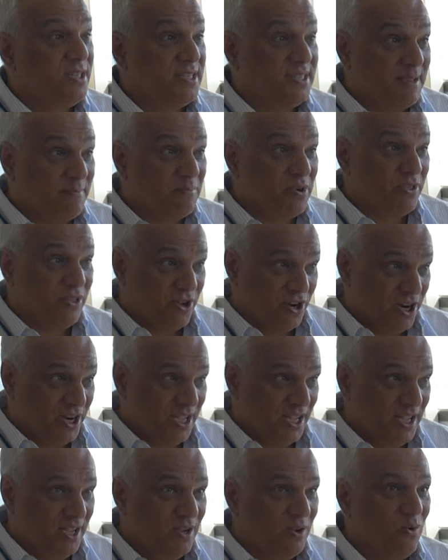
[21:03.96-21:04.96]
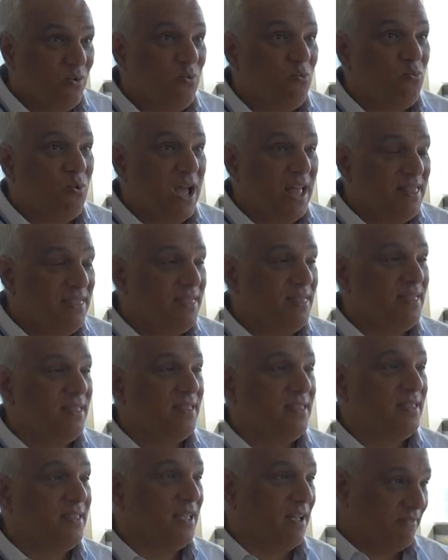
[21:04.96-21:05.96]
December 30,
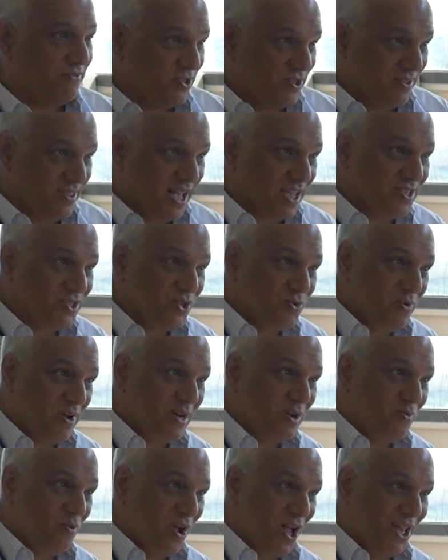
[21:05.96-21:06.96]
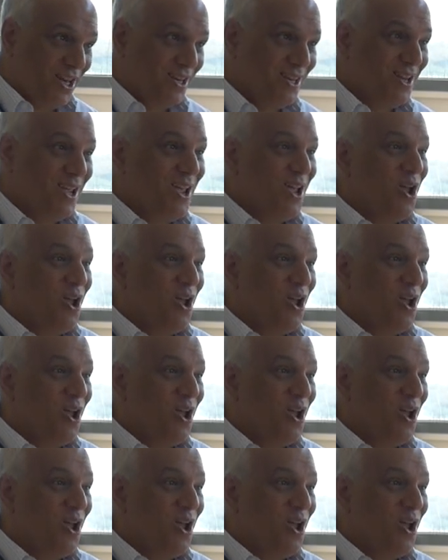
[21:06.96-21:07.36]
2021,